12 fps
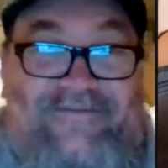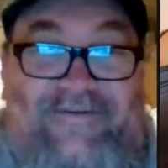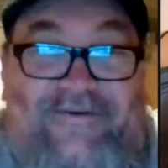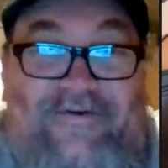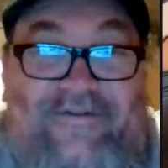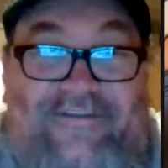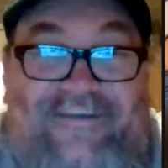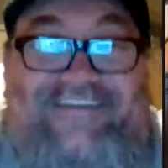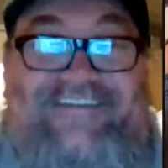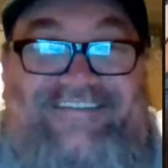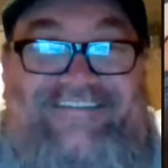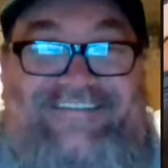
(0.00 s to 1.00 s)
gold.
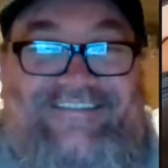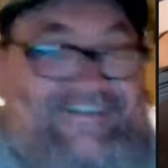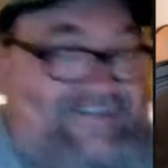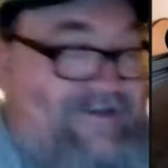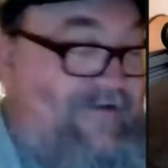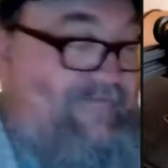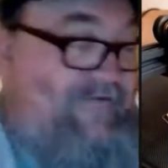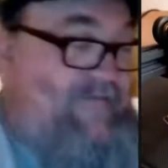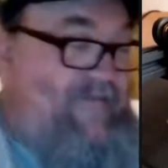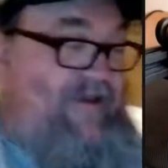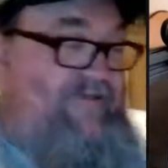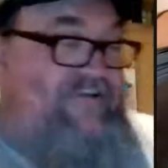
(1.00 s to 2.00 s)
It's not very
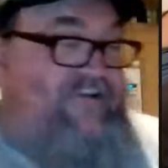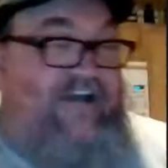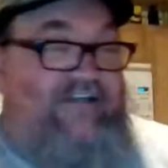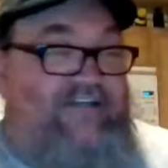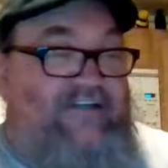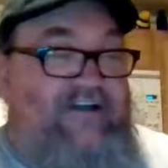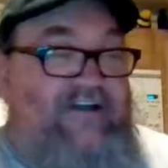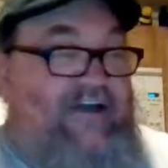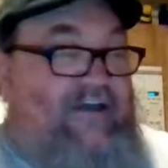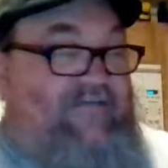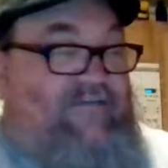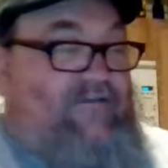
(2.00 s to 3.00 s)
big of a chest.
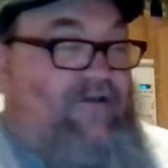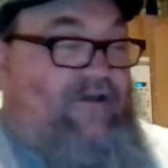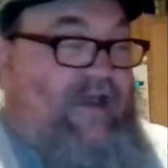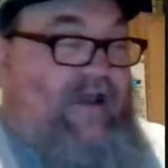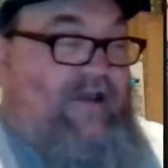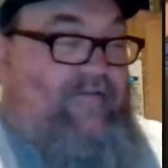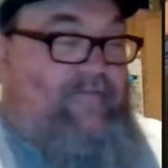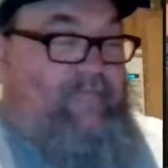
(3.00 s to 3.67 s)
If you look at it,